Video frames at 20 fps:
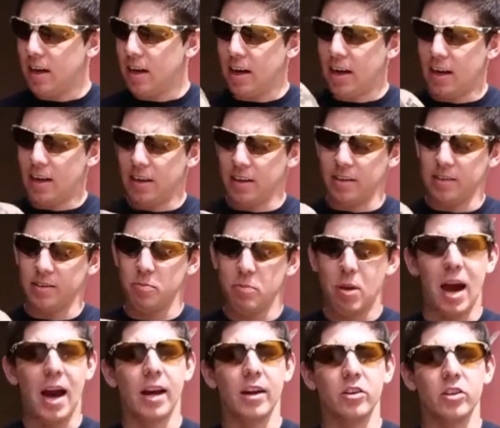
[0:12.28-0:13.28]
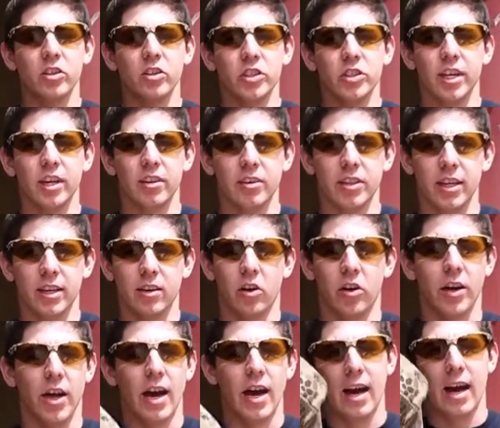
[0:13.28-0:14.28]
uh, patterns and everything
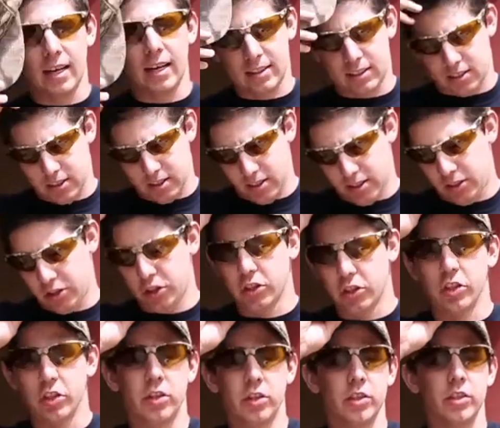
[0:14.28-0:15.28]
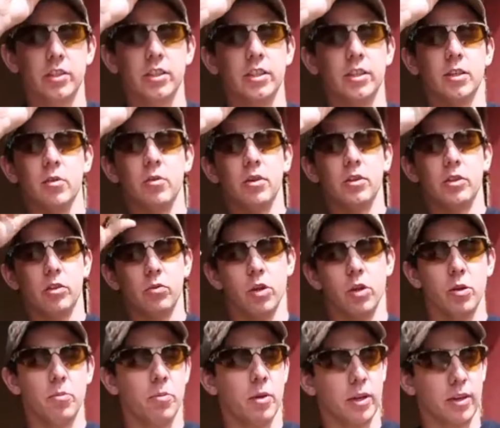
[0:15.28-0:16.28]
on hats, uh, shirts. It's a it's a
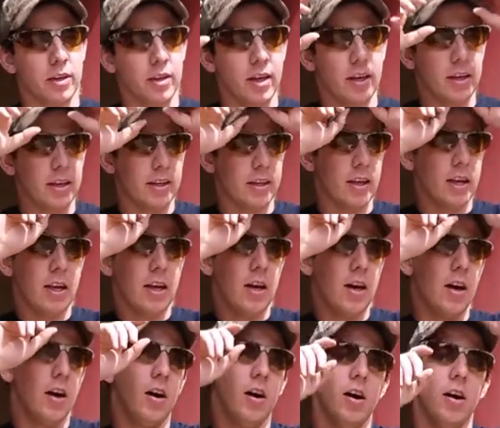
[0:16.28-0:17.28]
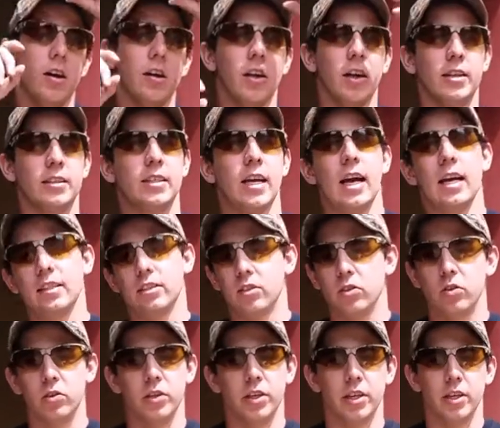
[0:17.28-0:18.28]
really big thing. Uh, like
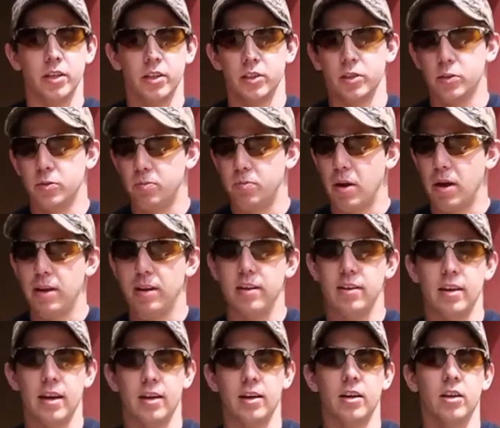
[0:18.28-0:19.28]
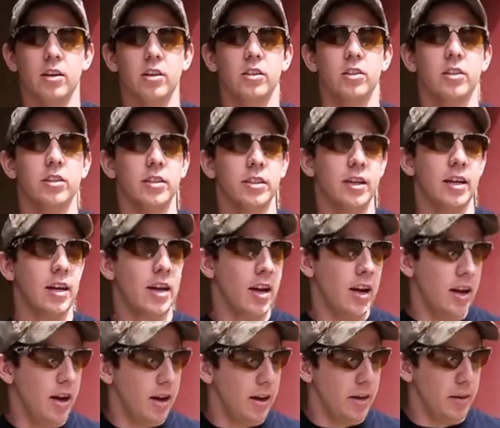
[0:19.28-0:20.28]
tactical gears painted that color and
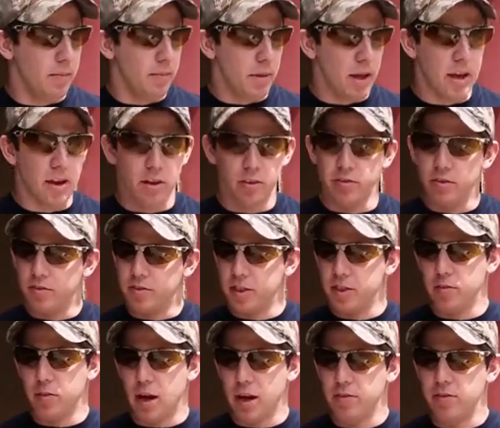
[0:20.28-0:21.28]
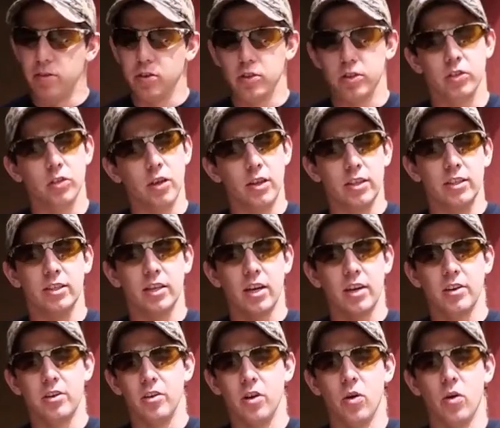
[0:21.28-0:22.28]
um, AR-15 rifles. So I
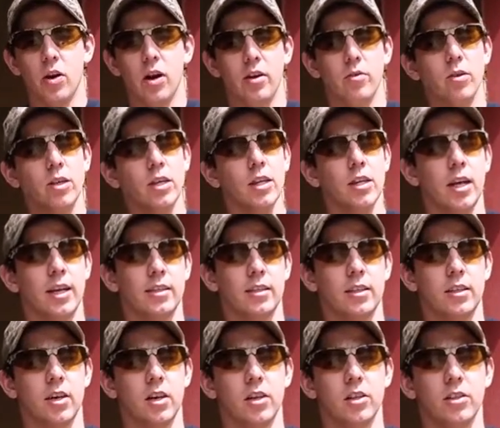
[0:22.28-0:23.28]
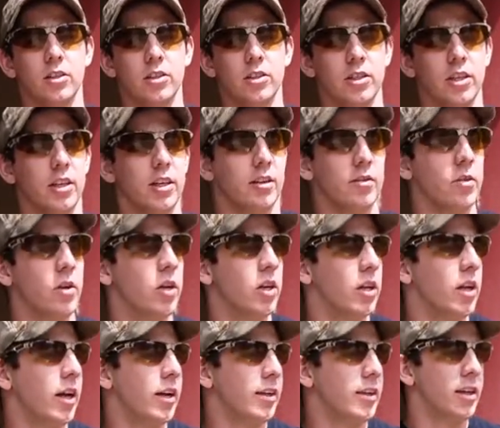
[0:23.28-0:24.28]
decided, you know what? I really like the colors. Uh, I really
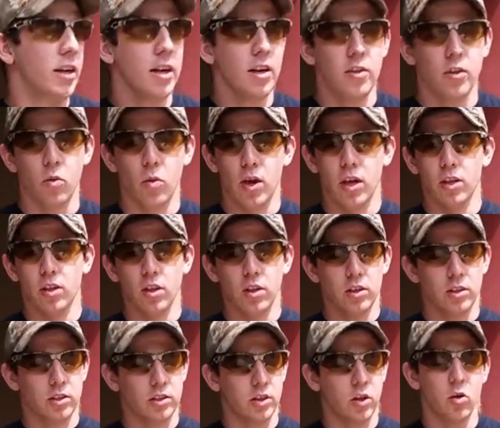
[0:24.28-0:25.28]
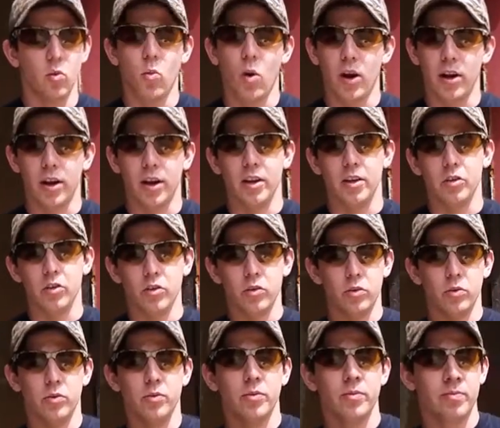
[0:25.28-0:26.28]
like the way it looks. So why not
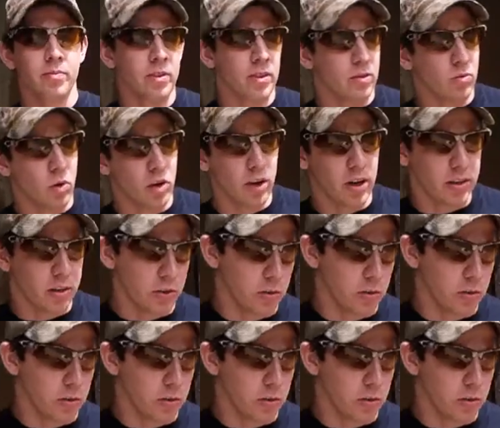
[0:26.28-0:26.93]
do why not